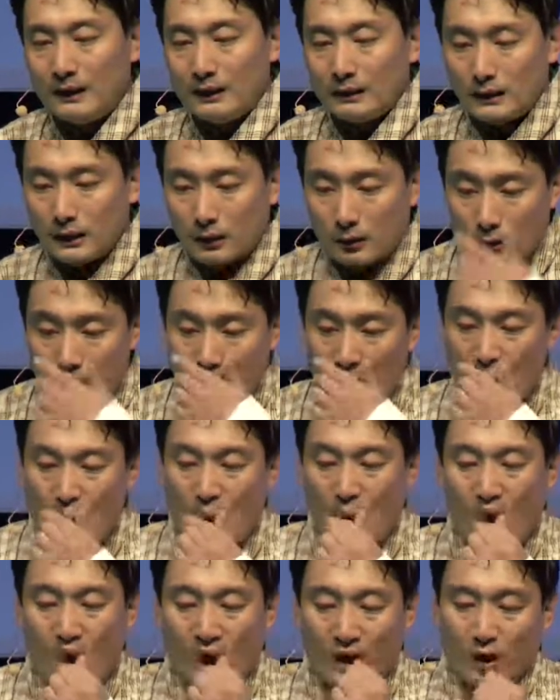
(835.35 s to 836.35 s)
Now,
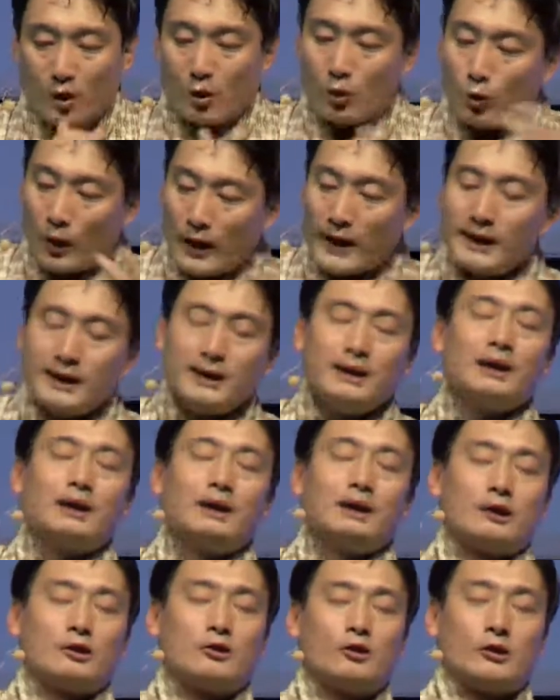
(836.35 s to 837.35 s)
why
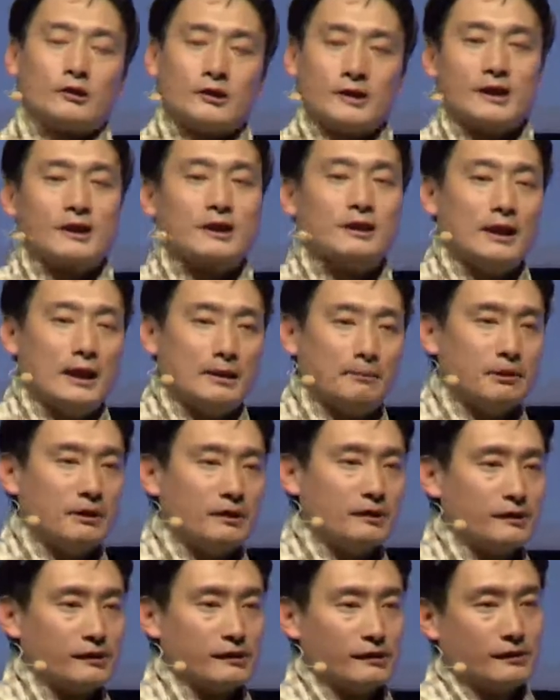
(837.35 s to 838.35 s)
gross national
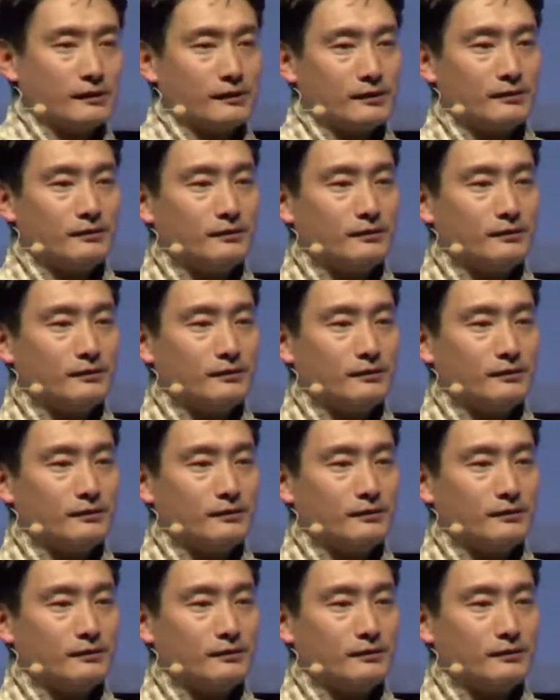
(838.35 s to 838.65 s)
happiness?